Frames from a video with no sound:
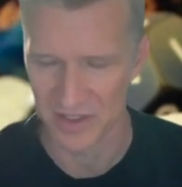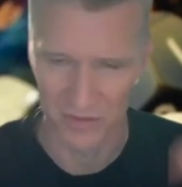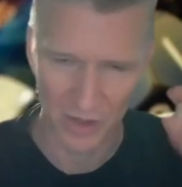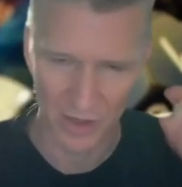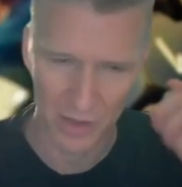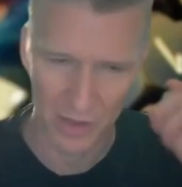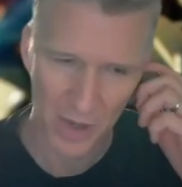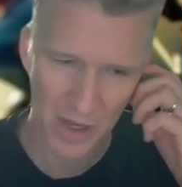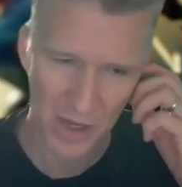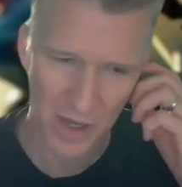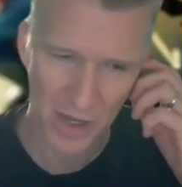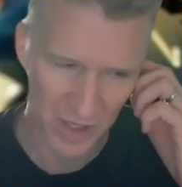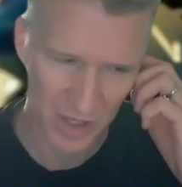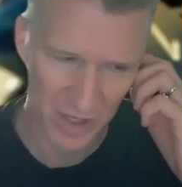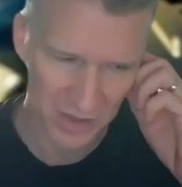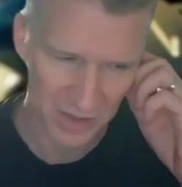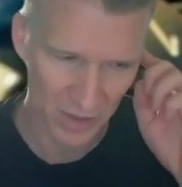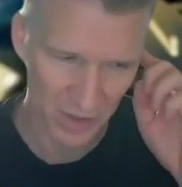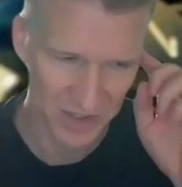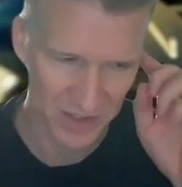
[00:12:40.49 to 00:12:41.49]
Vampire the
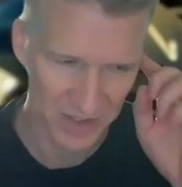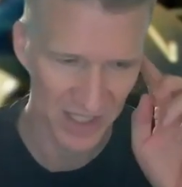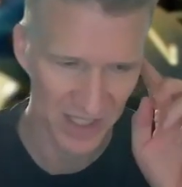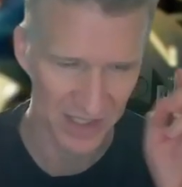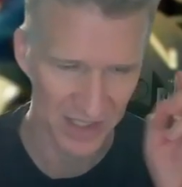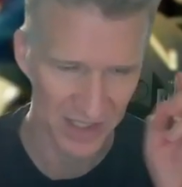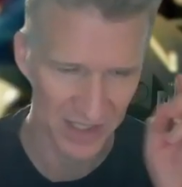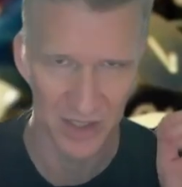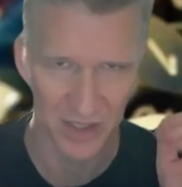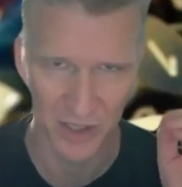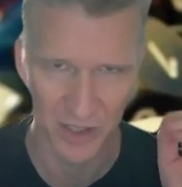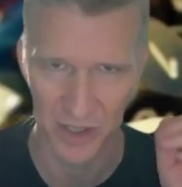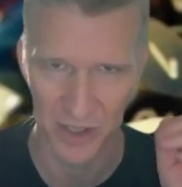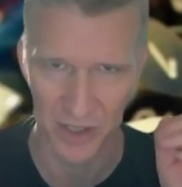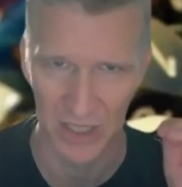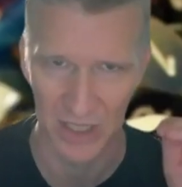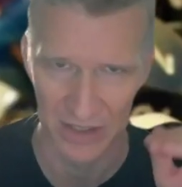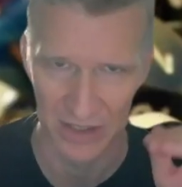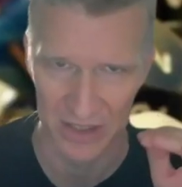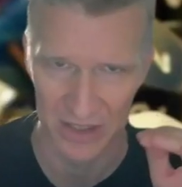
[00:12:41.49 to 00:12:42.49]
Masquerade Second Edition,
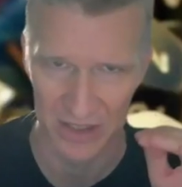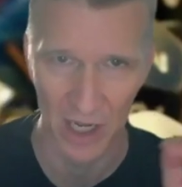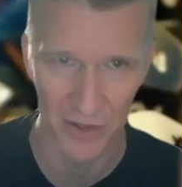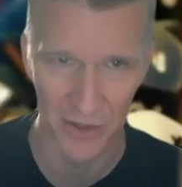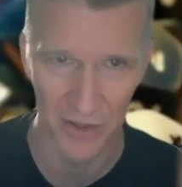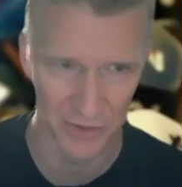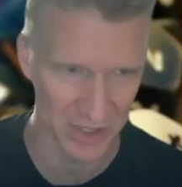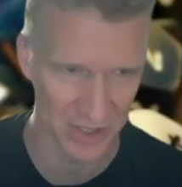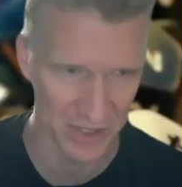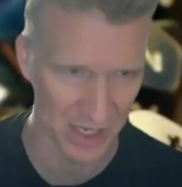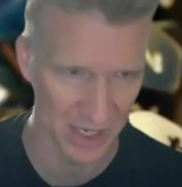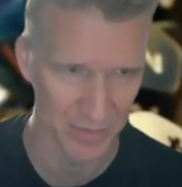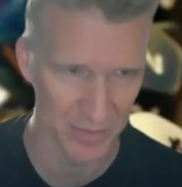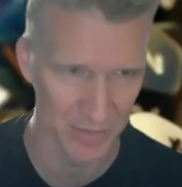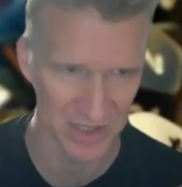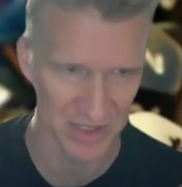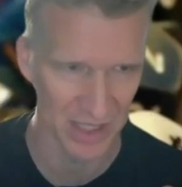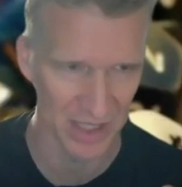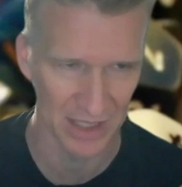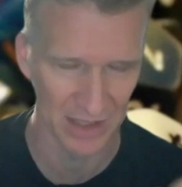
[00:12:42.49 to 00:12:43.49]
and the other games
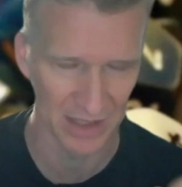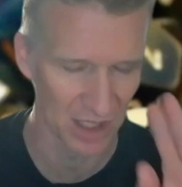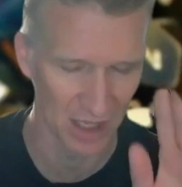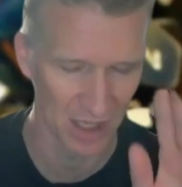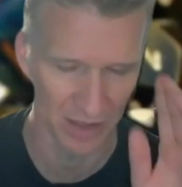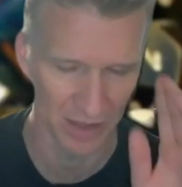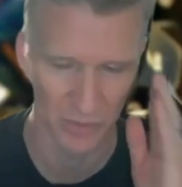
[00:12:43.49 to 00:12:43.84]
in that line,